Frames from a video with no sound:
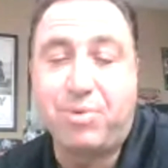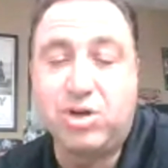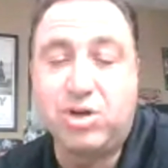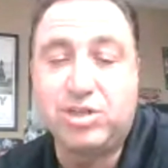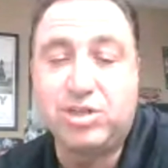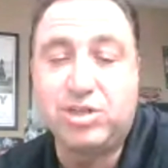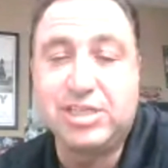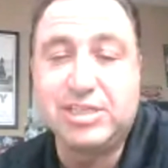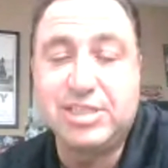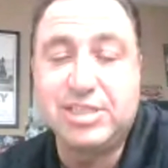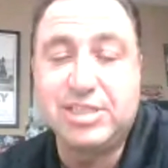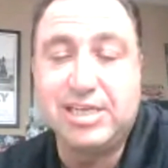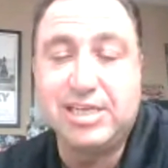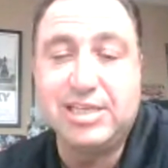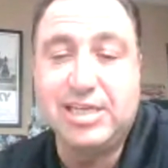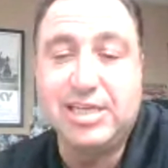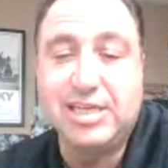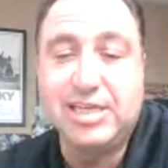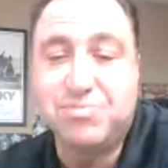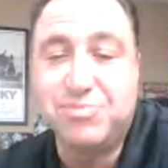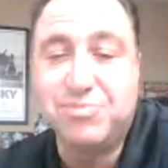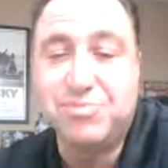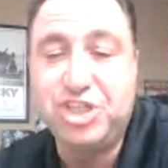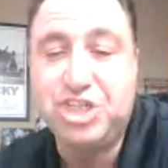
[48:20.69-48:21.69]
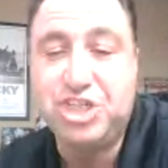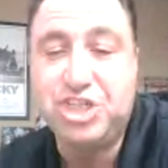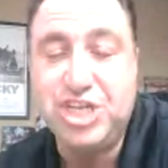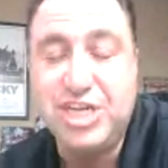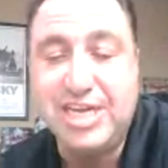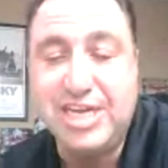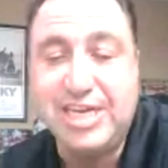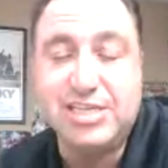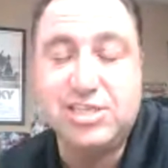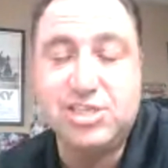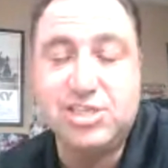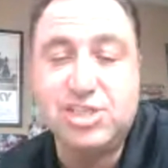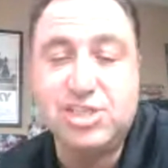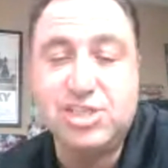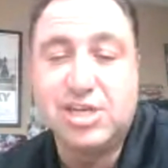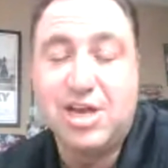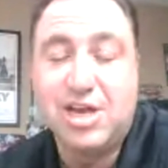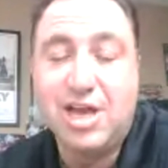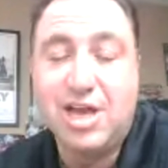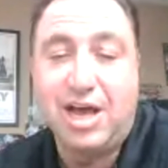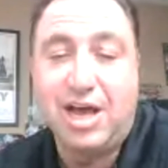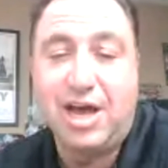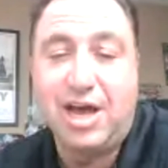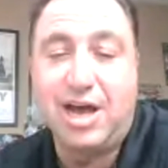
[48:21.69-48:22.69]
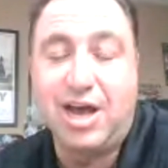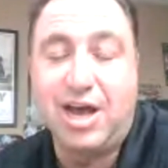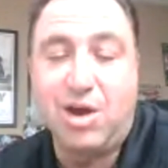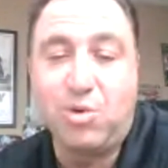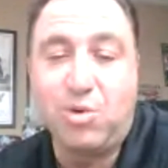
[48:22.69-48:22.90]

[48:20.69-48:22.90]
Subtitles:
purchasing these machines,